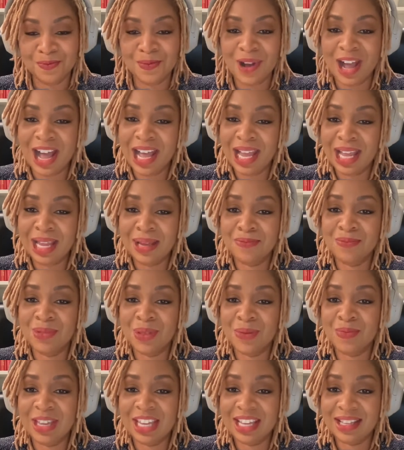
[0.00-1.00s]
i am
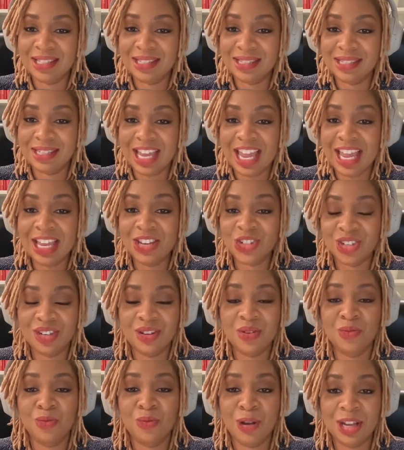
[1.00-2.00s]
the biggest agent
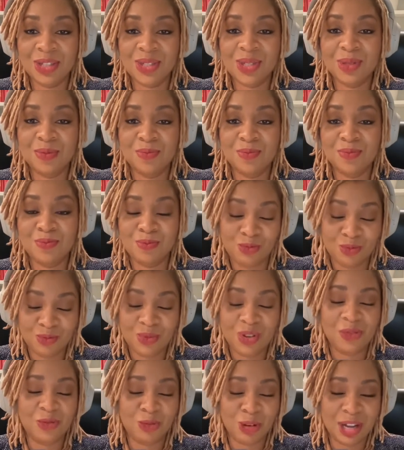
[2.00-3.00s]
of white
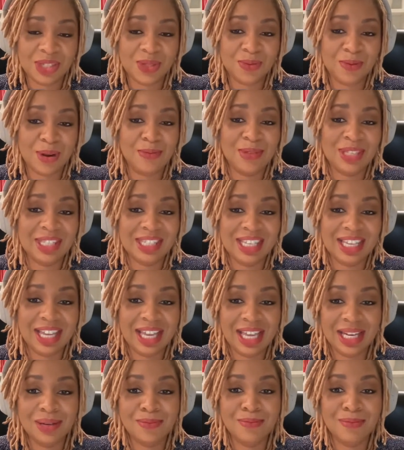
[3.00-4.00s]
of white supremacy
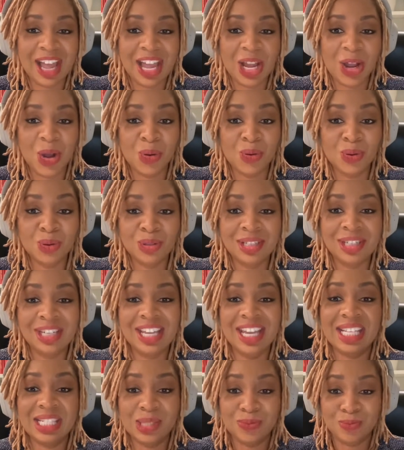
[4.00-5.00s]
in my own
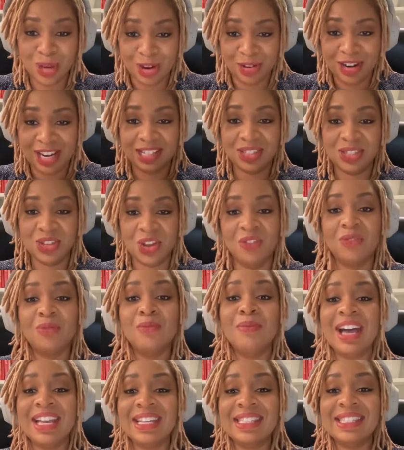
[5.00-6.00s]
experience of
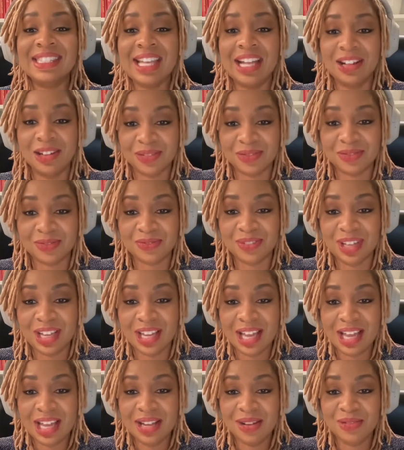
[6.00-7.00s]
myself
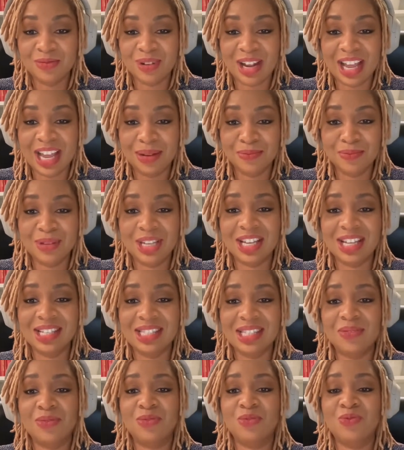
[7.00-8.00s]
right because
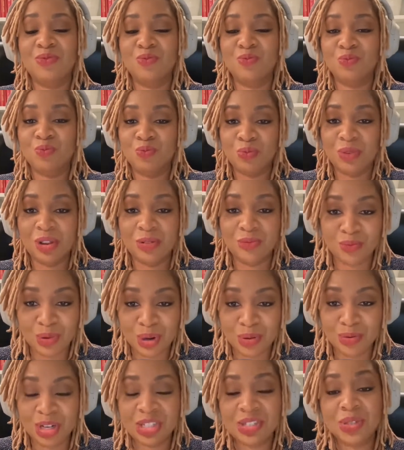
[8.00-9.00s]
if we
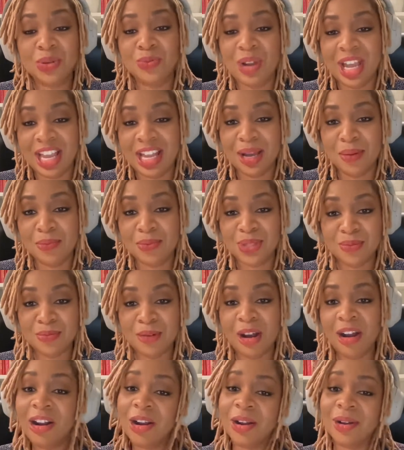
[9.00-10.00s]
were to wake up
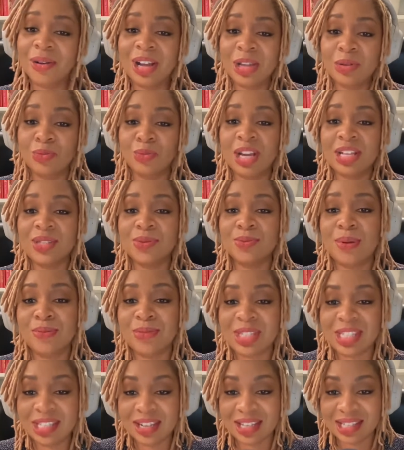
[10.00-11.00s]
tomorrow and white
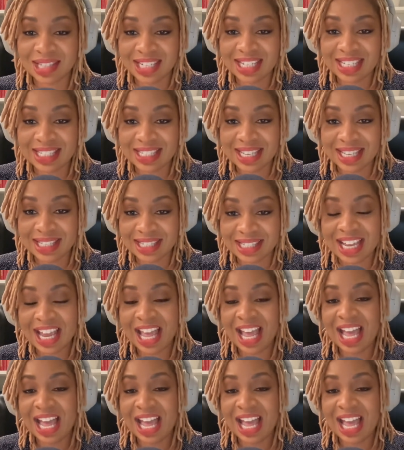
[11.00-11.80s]
supremacy doesn't exist,